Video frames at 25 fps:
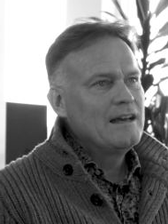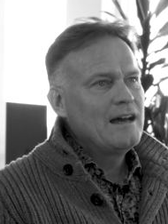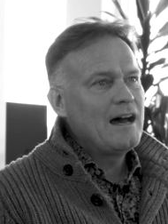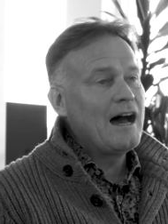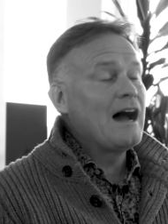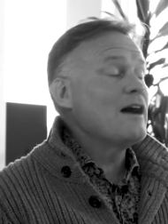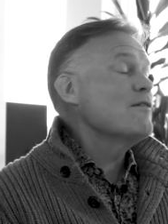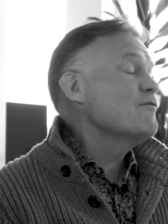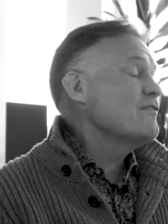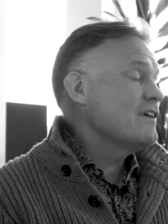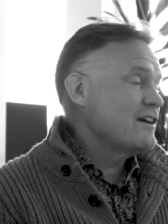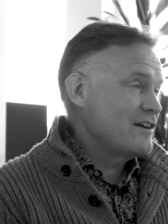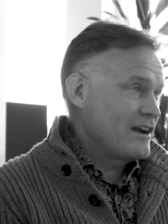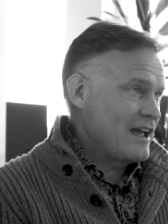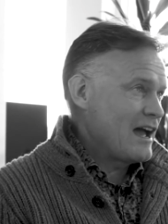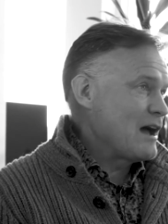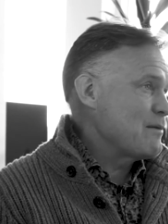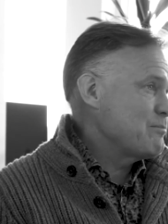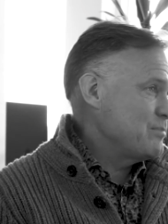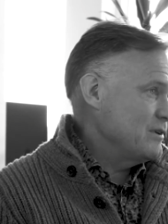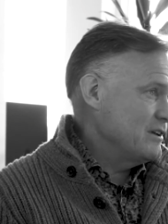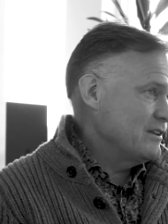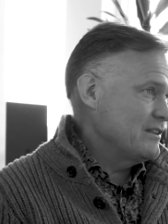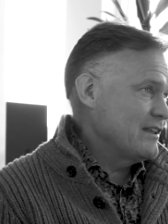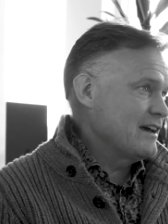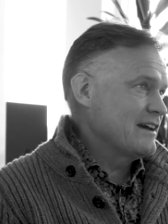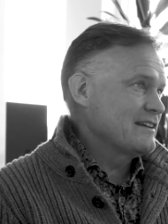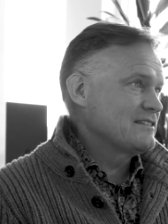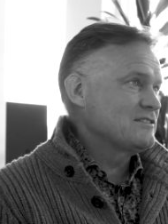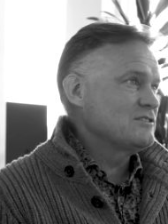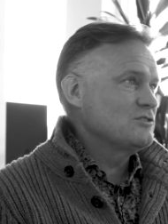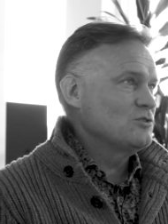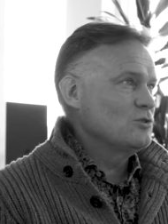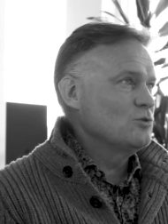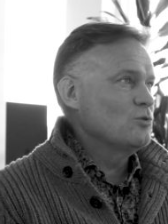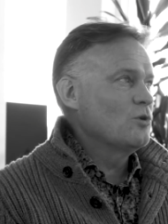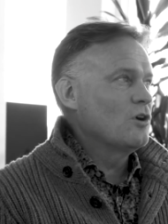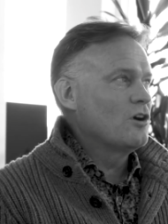I'm very happy that
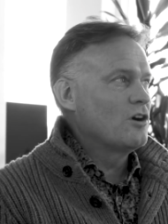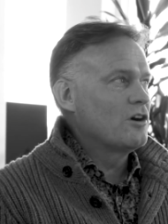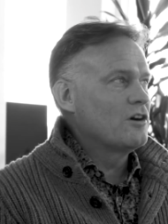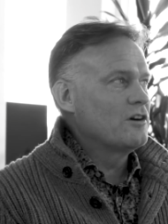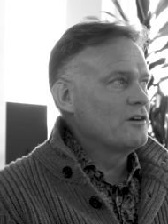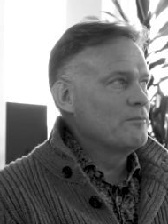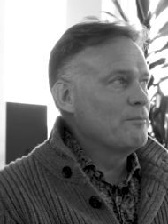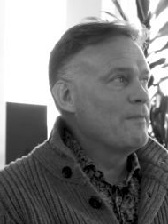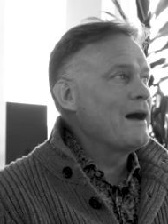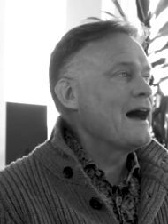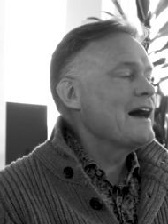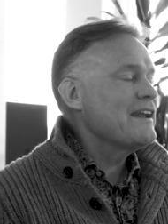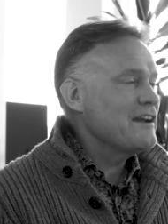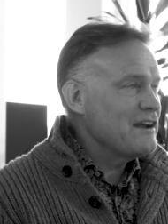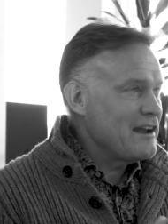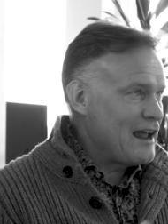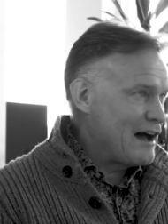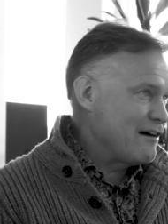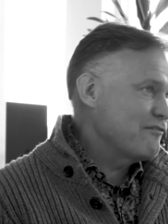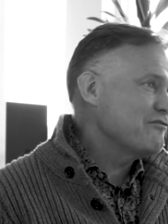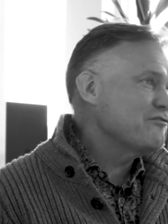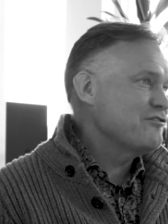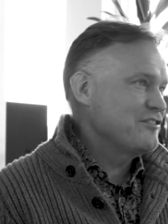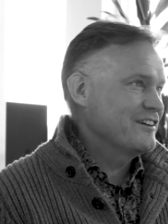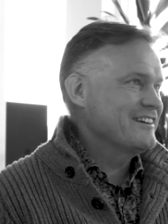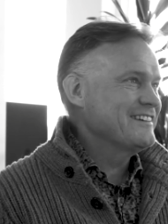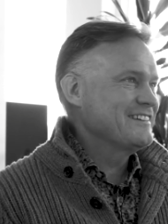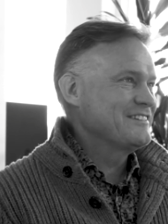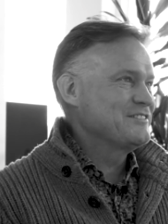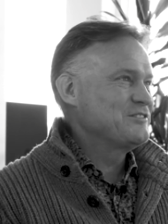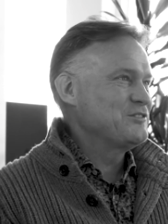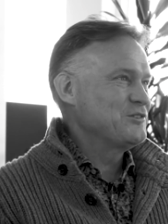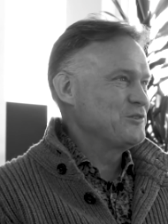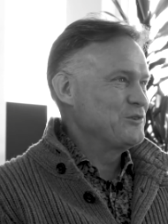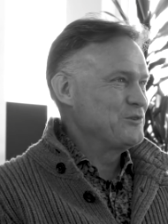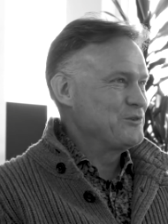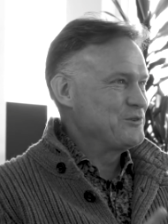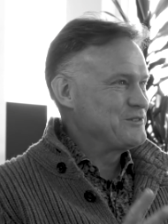you are man enough
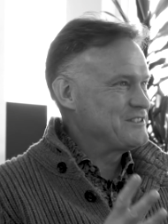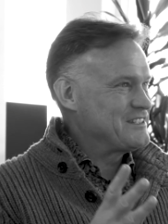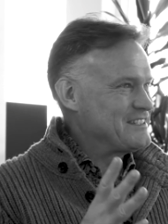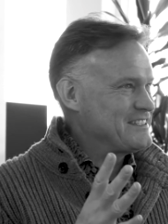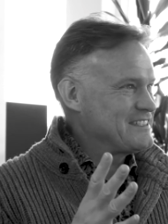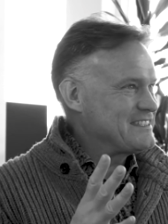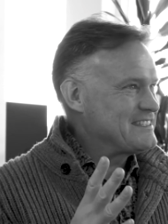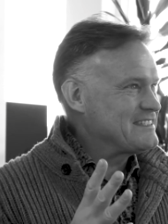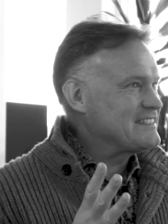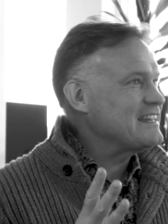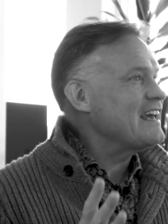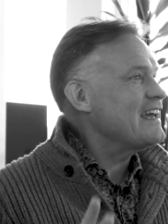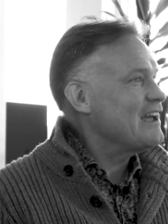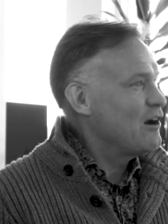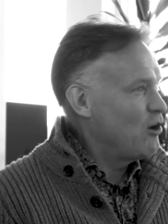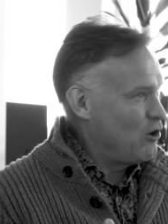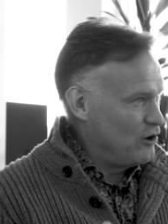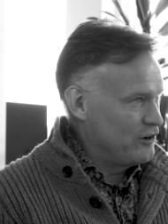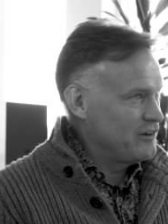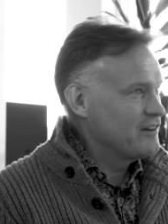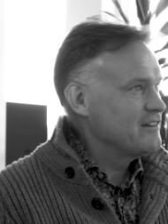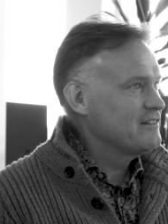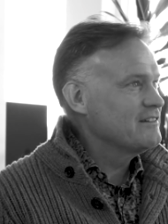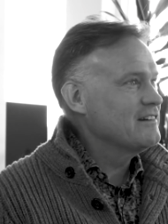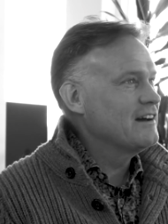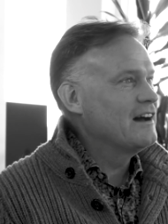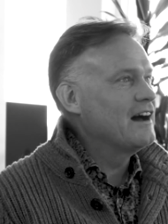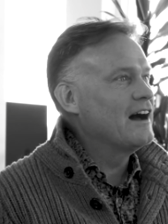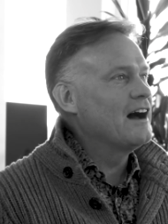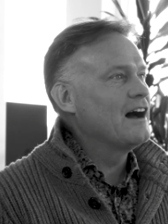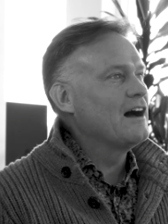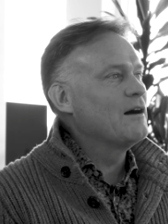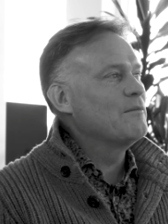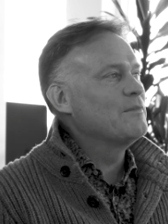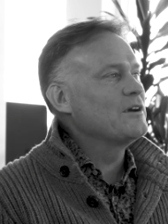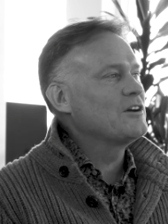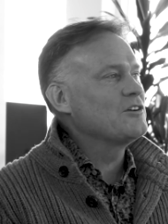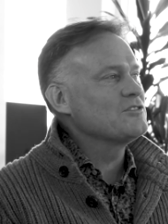to stay on uh,
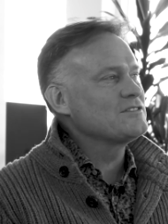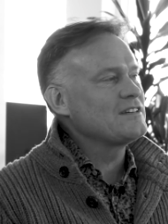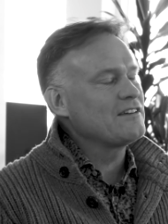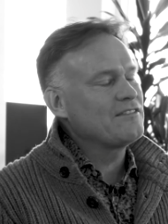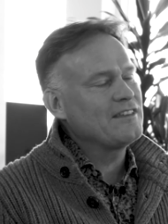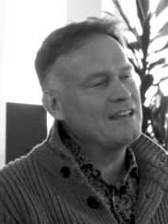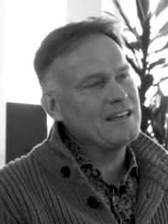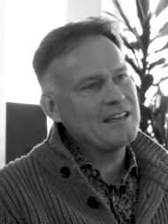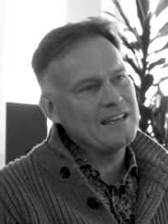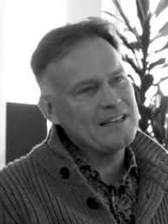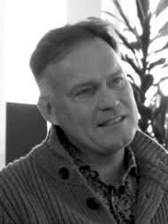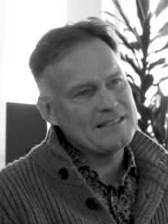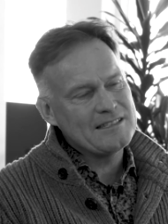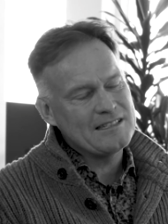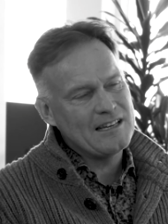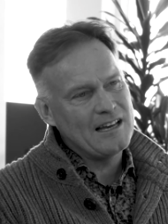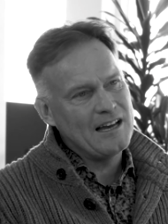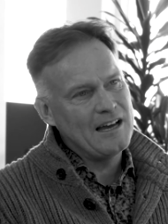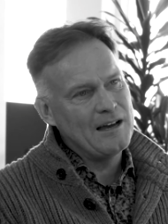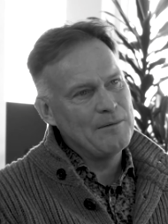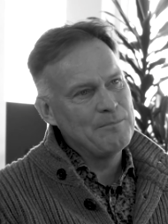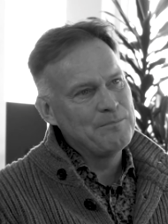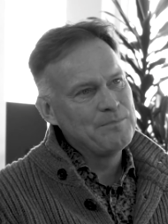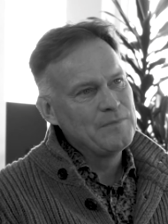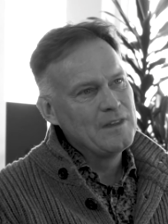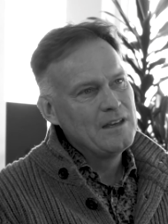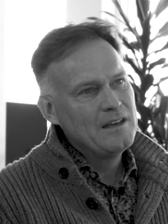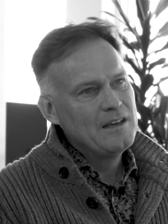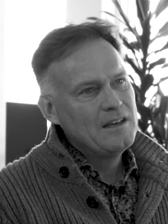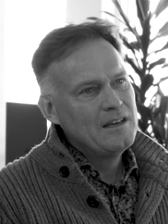mm-hmm. because I think it's. Um,